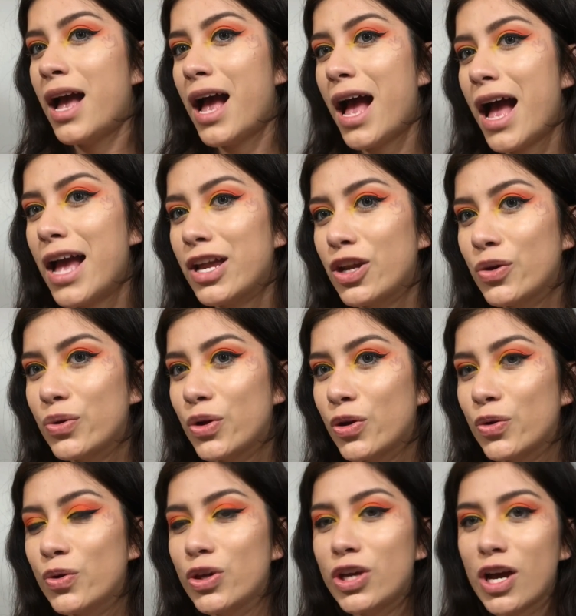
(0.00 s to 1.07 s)
I don't know.
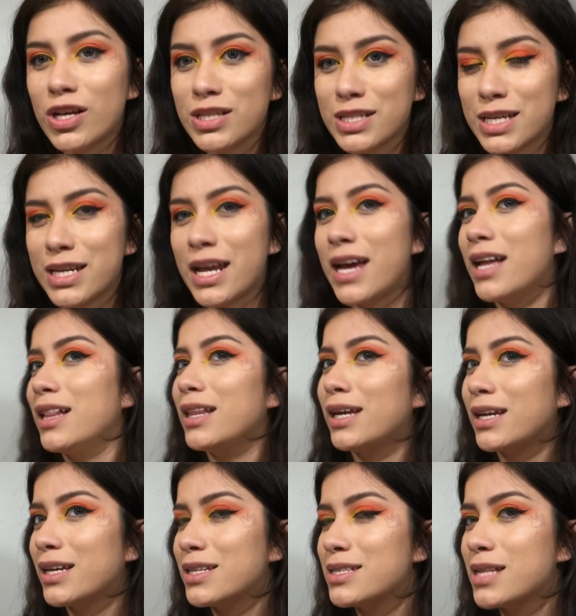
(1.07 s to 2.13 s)
Y'all see that?
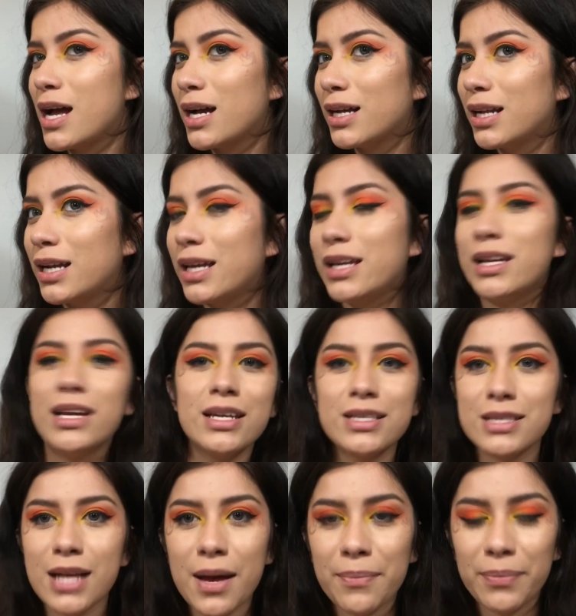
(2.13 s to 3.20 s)
Like, it's not clean.
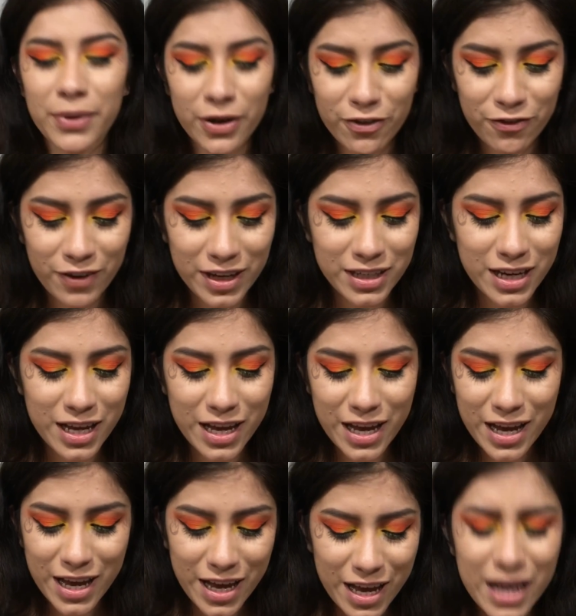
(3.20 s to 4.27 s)
It's not perfect.
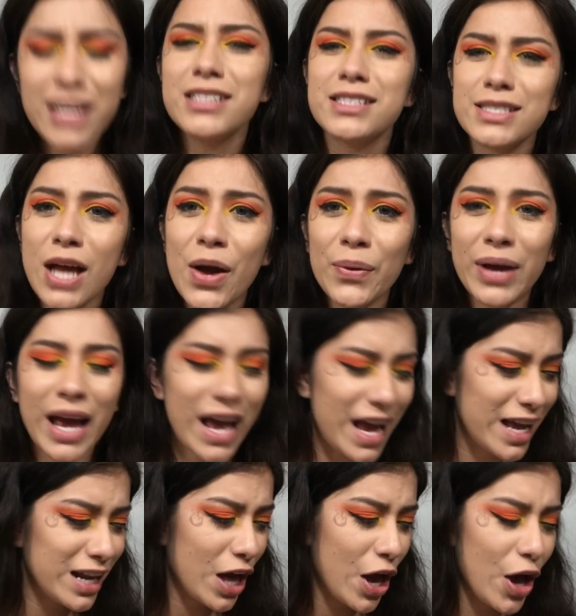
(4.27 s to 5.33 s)
It's
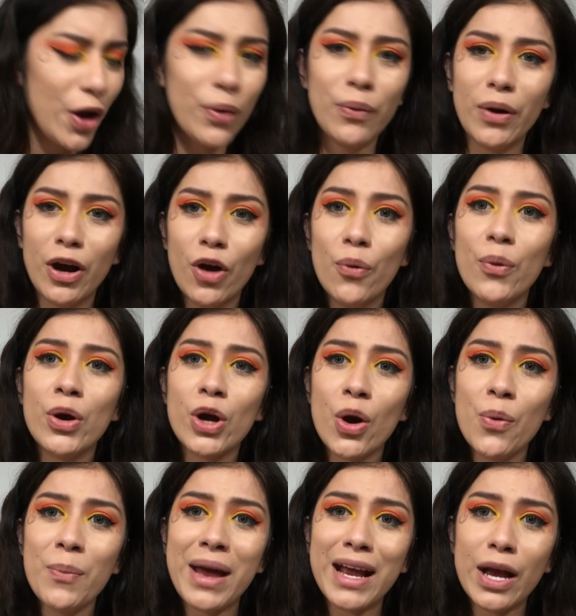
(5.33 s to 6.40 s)
okay though. We're
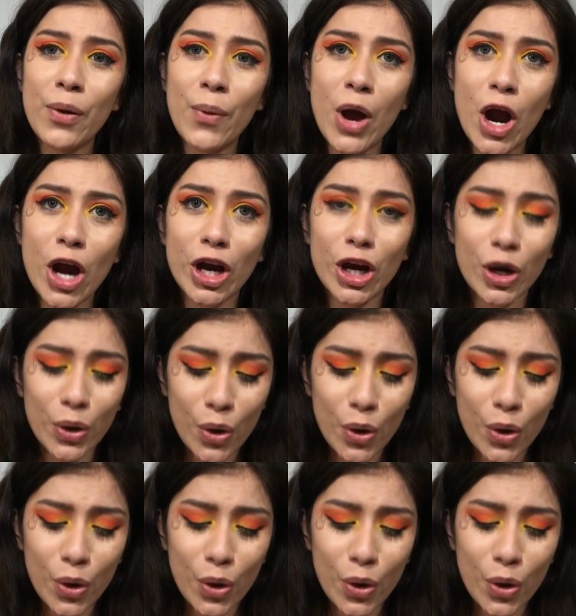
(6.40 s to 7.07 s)
gonna make it work.